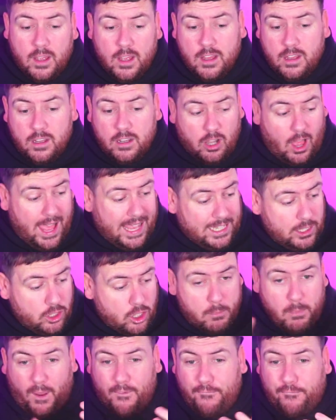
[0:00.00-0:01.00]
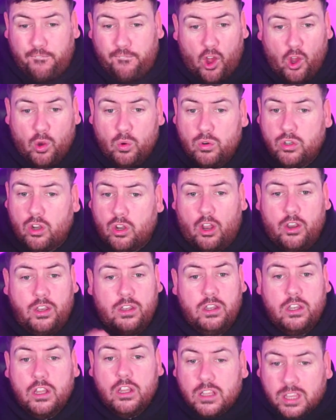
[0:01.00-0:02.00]
Like, not my phone, not
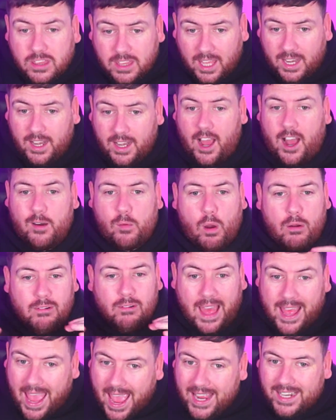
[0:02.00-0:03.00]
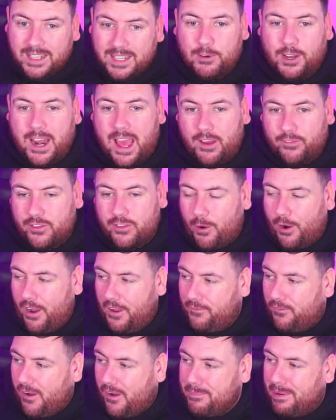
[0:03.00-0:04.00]
nothing. I won't let anyone have the
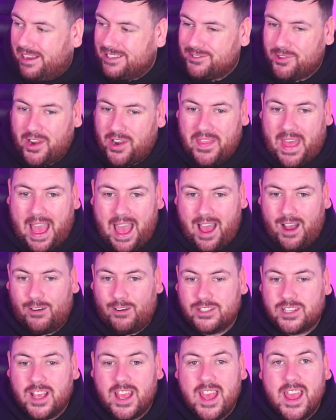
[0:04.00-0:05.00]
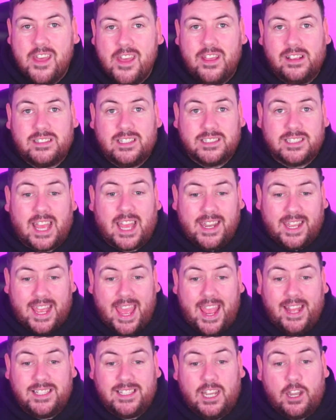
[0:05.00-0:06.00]
Wi-Fi password in the house. This is
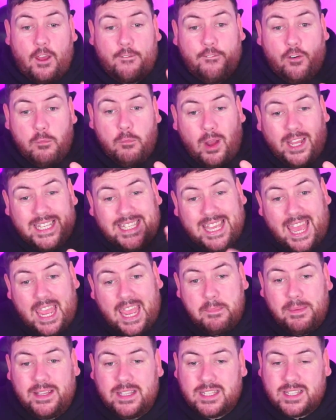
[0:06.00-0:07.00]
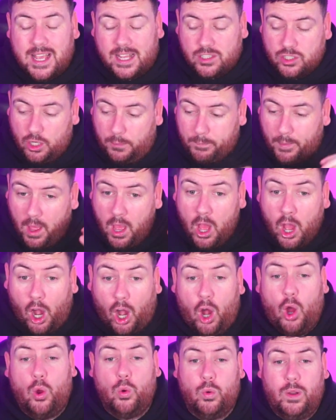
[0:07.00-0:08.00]
dedicated for my gaming setup
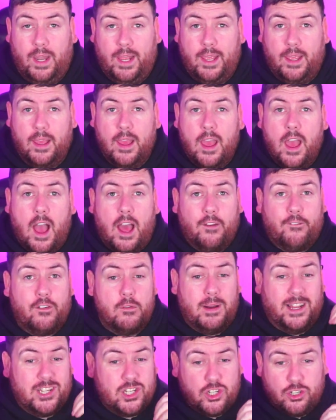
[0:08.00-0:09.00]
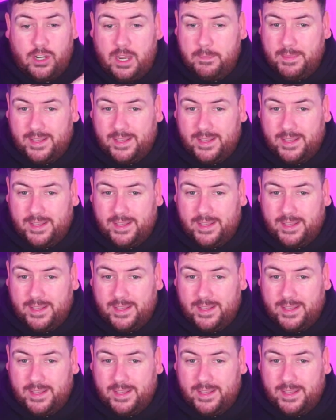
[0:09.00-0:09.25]
only, and for my streaming